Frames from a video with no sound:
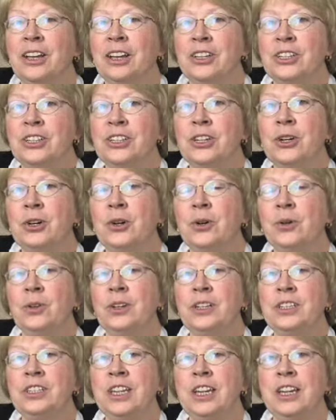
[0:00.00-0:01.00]
So
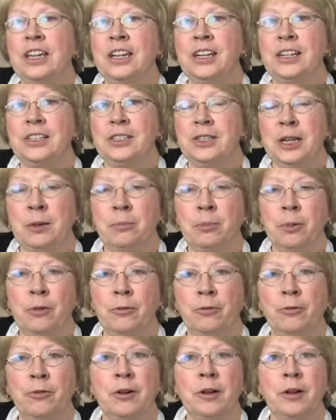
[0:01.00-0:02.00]
let's take an
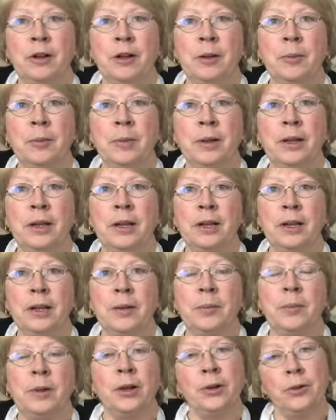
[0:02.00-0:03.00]
example from
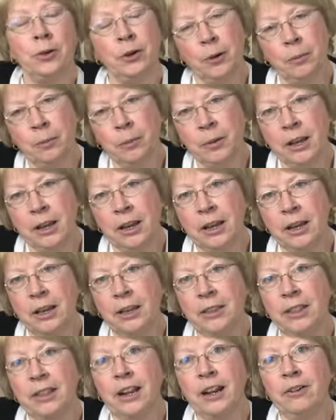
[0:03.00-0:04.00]
a group
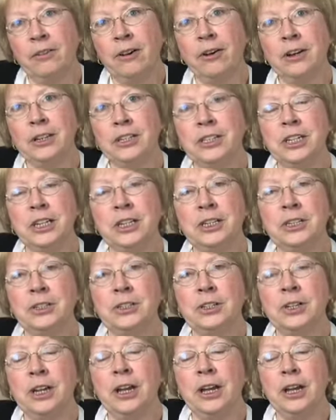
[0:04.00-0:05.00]
that I've already
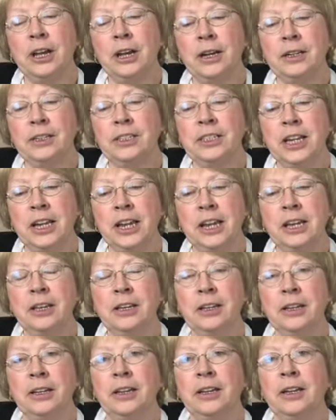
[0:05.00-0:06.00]
seen
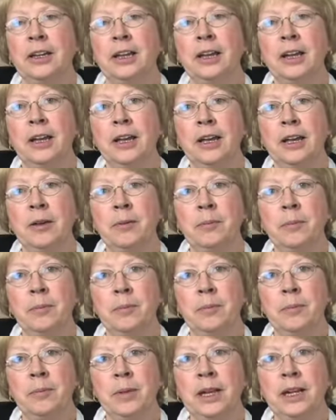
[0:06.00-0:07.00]
take
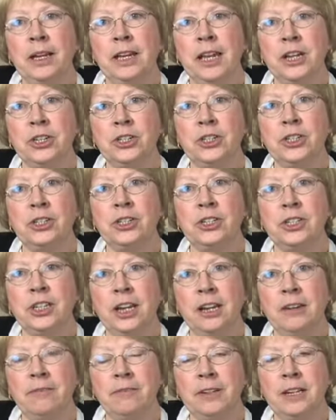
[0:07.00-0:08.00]
medication
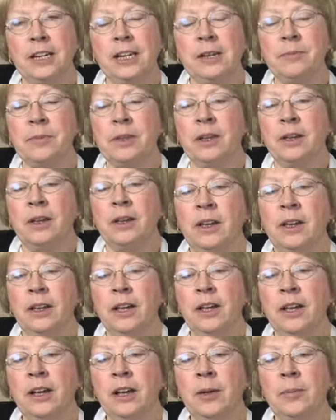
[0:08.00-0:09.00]
safety
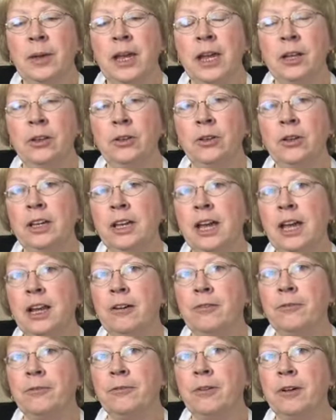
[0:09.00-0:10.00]
and look
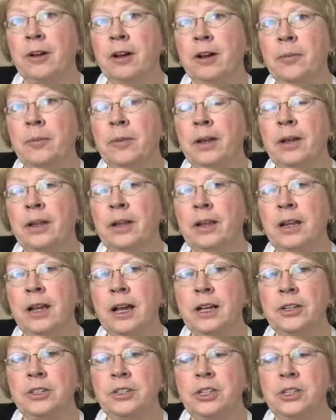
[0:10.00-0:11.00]
at it from
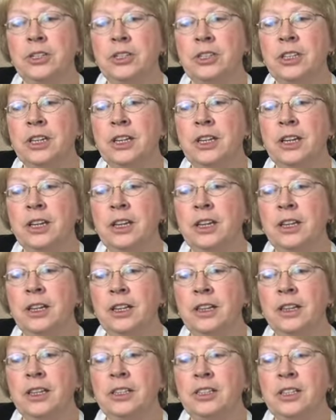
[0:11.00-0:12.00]
not just
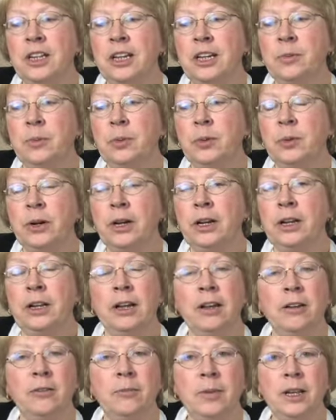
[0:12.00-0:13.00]
the standpoint
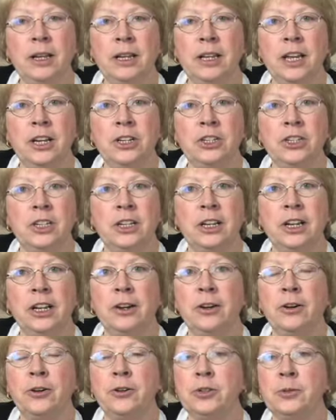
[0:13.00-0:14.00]
of medication
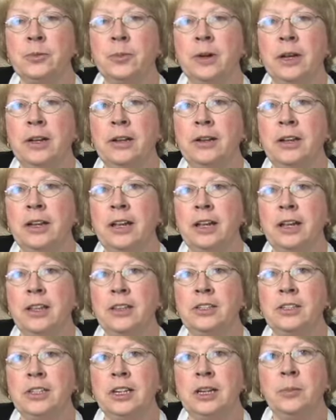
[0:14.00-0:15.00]
errors, but
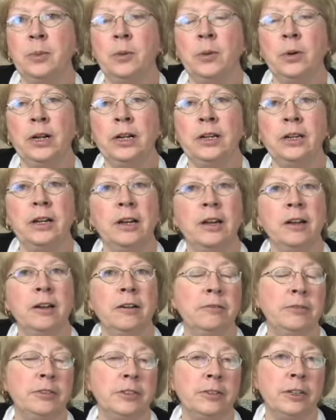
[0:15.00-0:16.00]
the standpoint
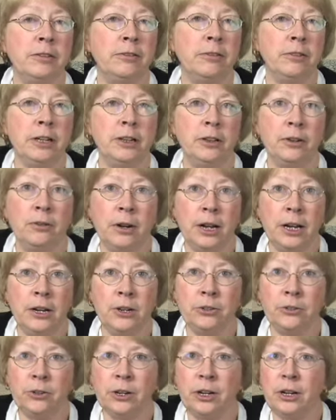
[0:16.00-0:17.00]
of delivering the
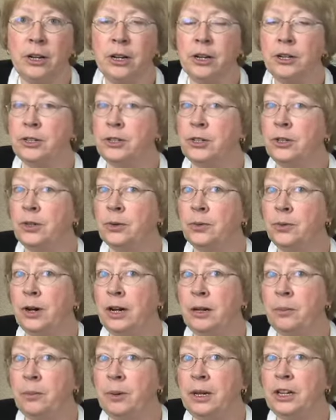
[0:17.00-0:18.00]
right drug to the
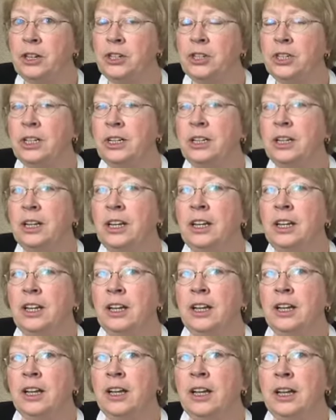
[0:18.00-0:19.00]
right patient
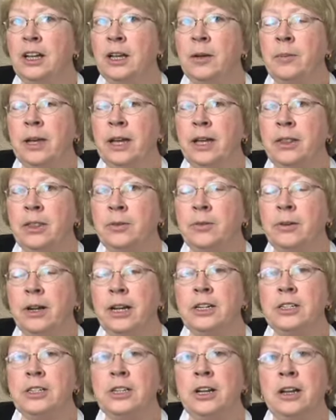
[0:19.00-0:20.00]
at the
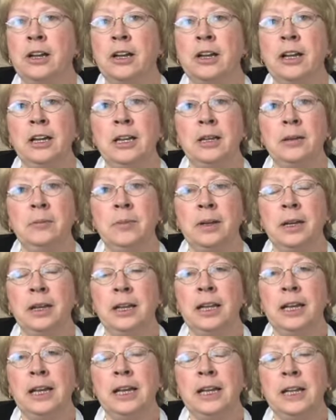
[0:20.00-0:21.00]
right
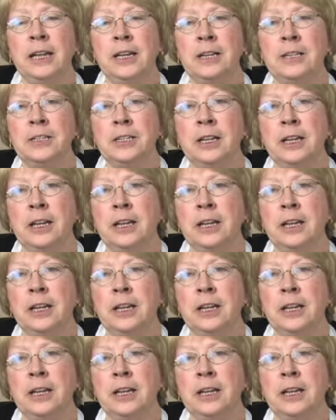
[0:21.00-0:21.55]
time, and